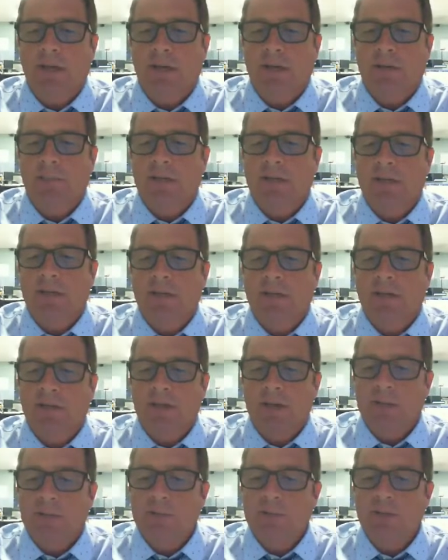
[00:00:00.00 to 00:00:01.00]
But there's
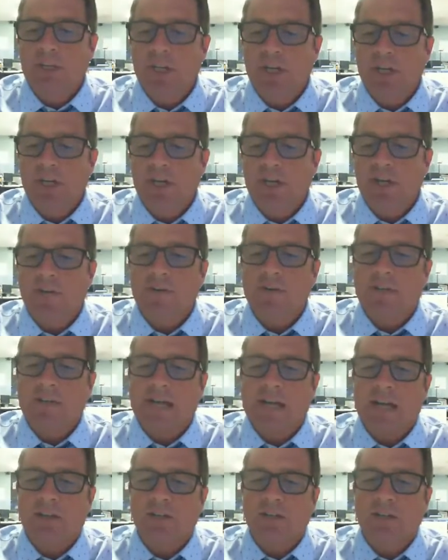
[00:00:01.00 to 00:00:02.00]
some shear. There's
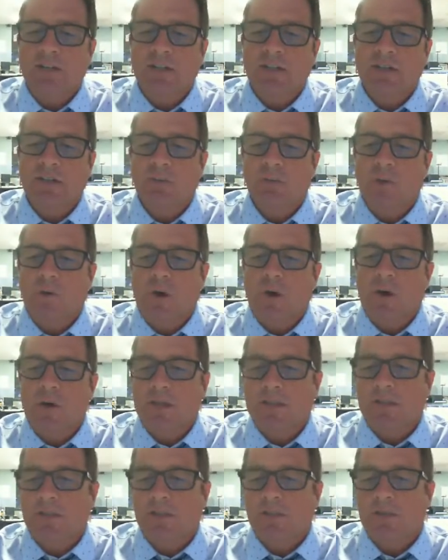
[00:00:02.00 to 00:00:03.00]
actually the water
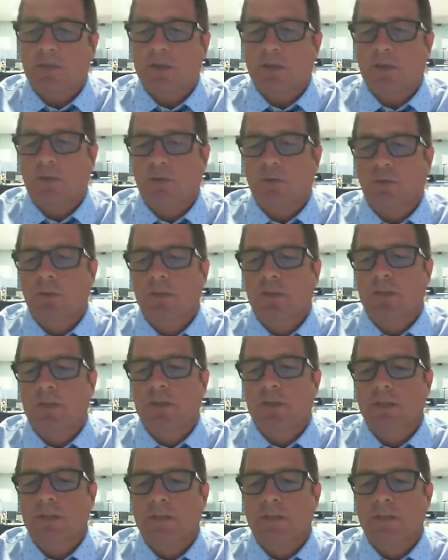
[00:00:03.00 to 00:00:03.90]
gets a little bit cooler.